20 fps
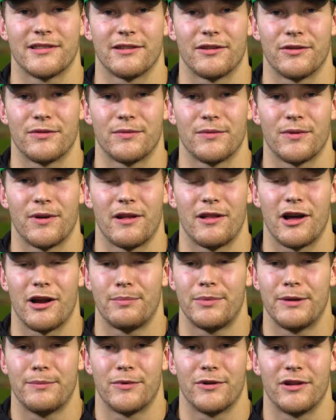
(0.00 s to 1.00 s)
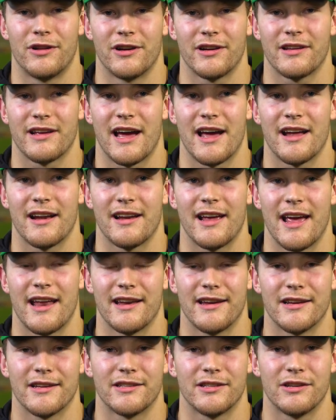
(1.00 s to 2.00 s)
so a lot of people look at
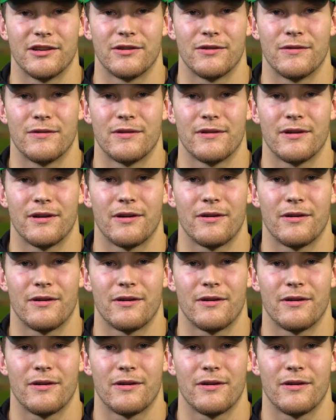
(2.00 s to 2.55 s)
NDSU